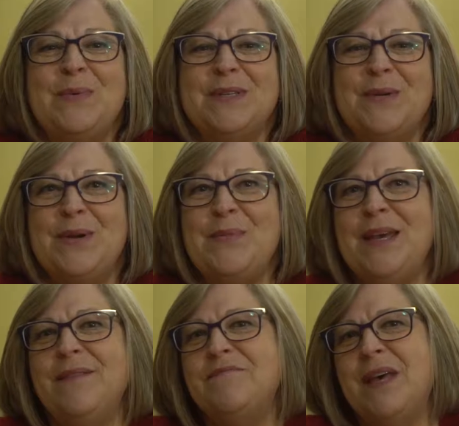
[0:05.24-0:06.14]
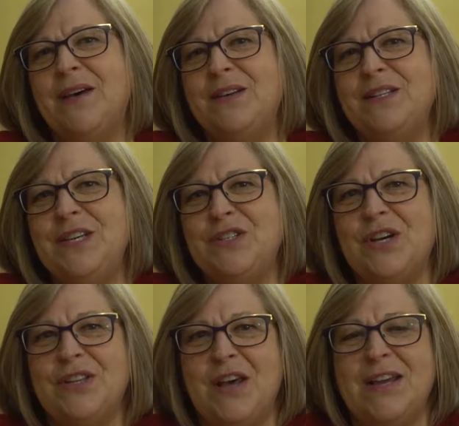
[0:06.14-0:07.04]
is going to be how to teach
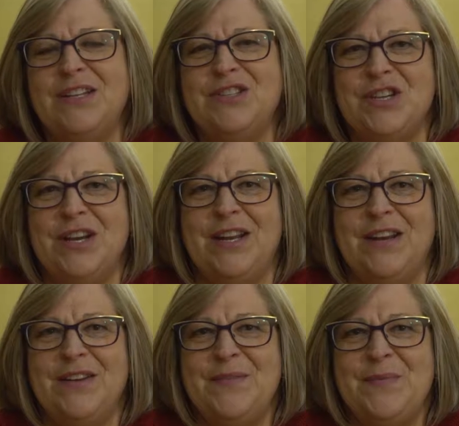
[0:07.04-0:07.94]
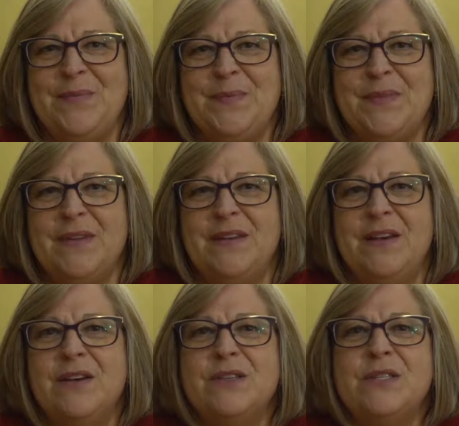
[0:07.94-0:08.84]
online in China.
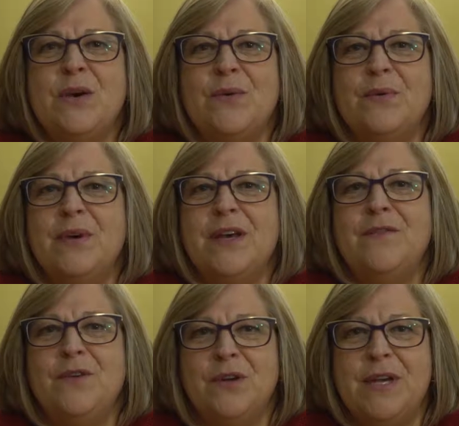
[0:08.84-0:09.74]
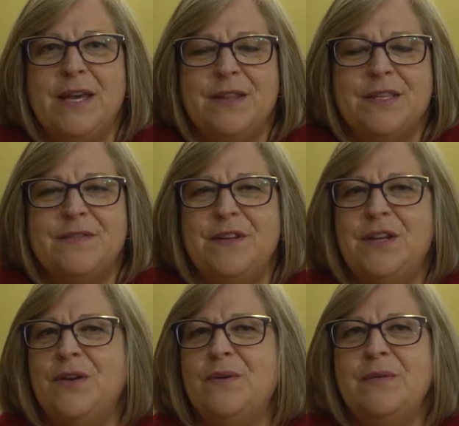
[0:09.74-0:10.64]
So, if you're looking at this
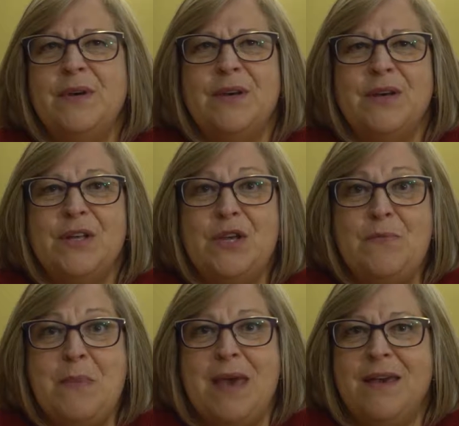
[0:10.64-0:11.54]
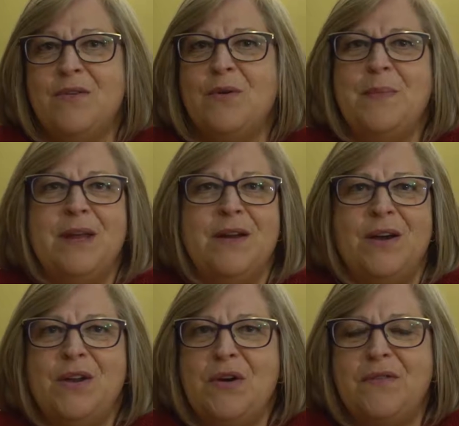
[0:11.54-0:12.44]
video, you may or may
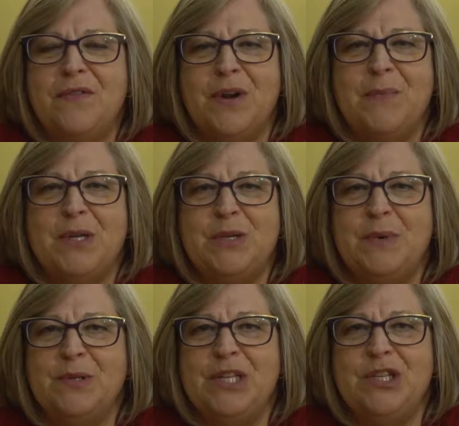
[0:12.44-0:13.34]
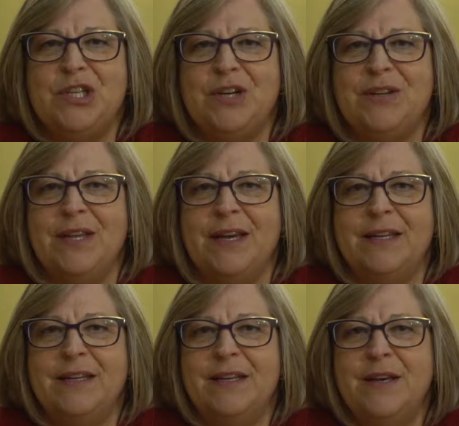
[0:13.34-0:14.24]
not know very much about teaching
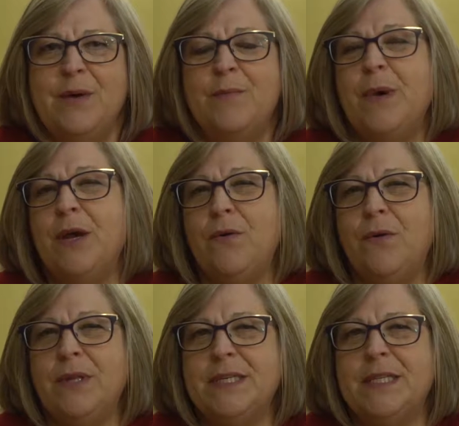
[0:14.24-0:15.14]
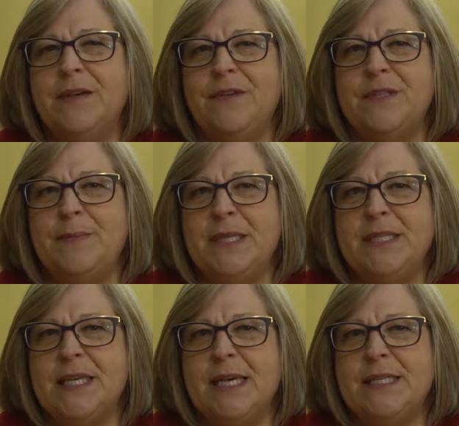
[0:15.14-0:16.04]
online. My goal is to give you some
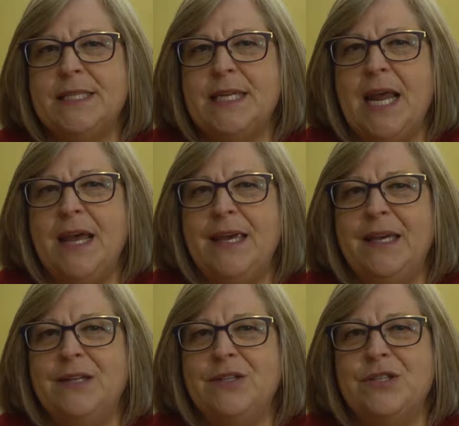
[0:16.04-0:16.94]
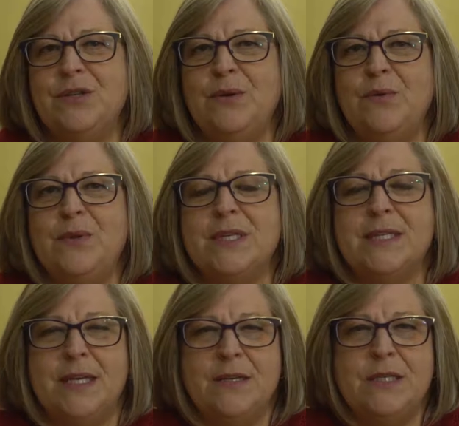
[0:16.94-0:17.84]
insights today into the
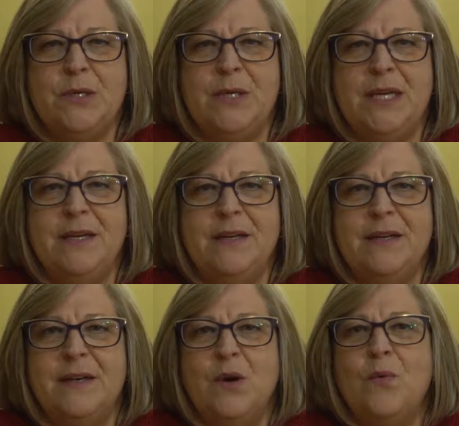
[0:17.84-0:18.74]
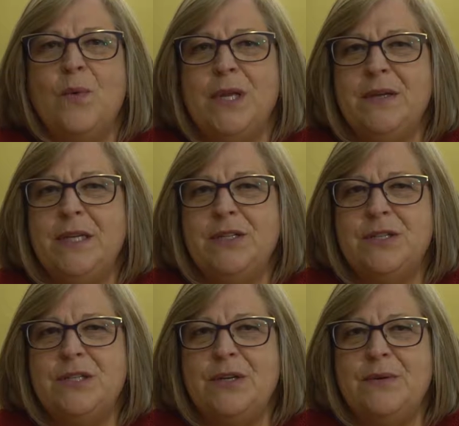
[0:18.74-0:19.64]
skills you need, what you need to
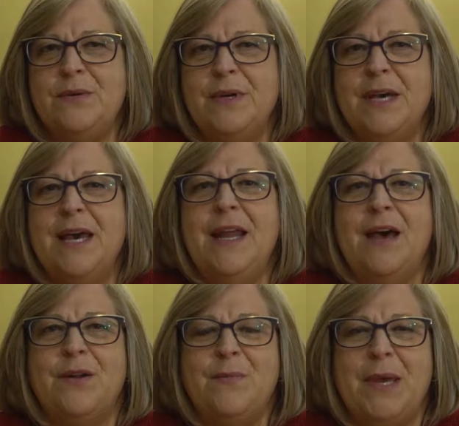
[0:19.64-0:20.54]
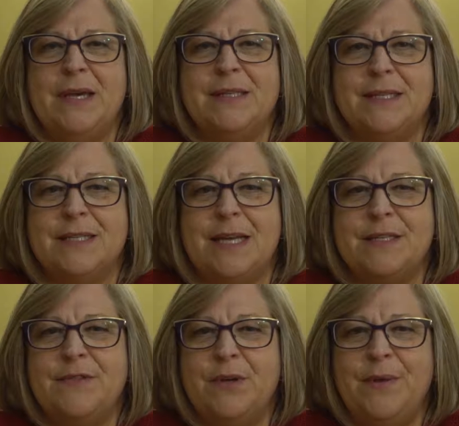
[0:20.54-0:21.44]
do, and how to make it
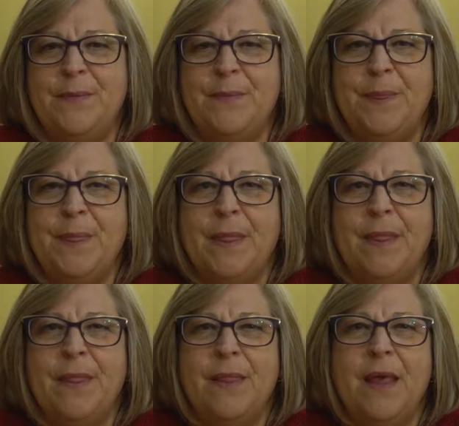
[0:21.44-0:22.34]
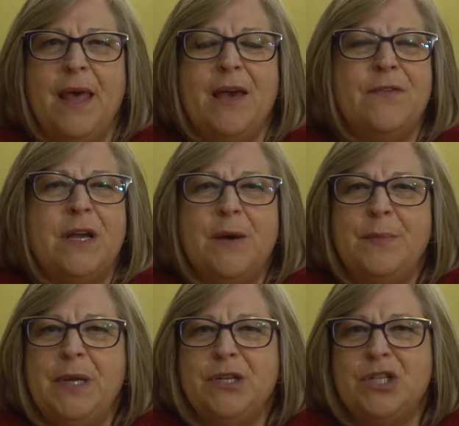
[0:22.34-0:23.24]
successful. Every
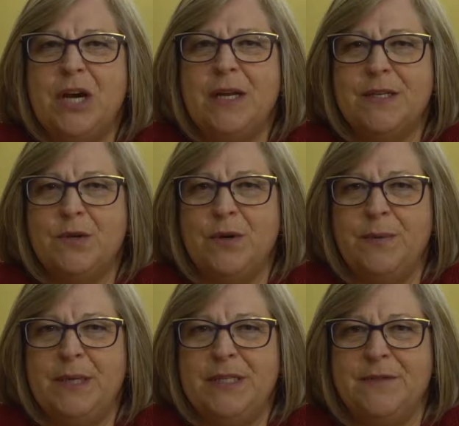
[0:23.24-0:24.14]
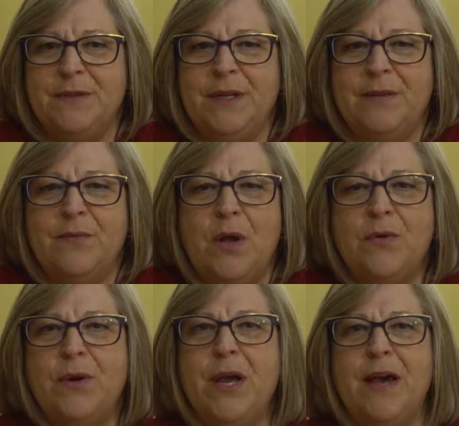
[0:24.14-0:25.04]
company in China is going to be different. They're all
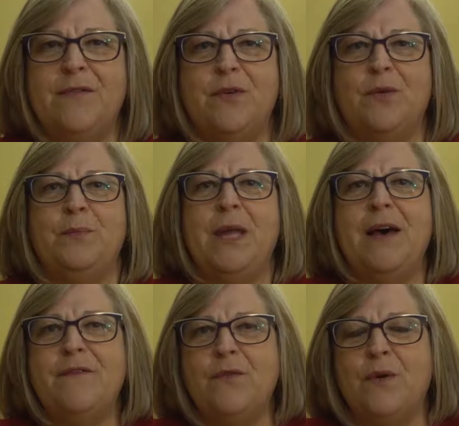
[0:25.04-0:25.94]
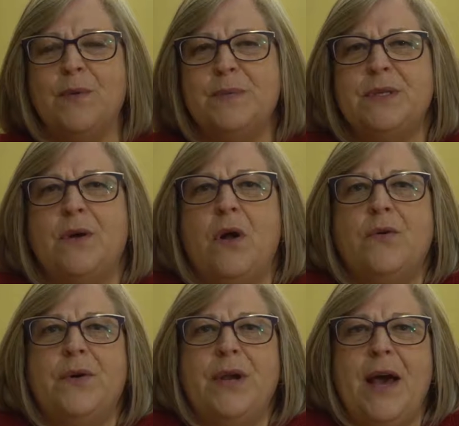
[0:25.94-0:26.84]
going to have their own platforms. They're all
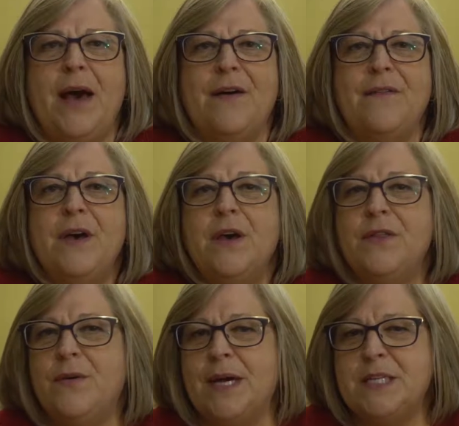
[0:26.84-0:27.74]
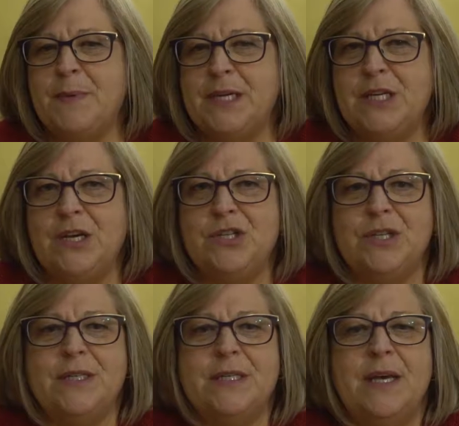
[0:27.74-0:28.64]
going to have their
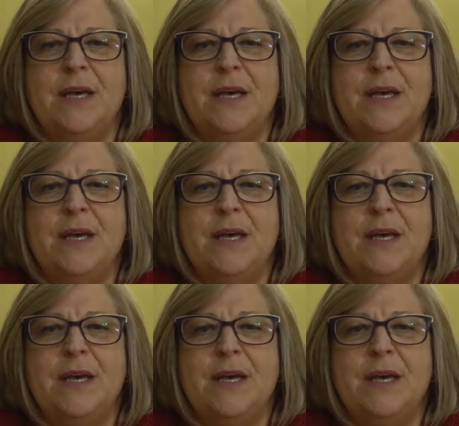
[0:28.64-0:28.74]
expectations.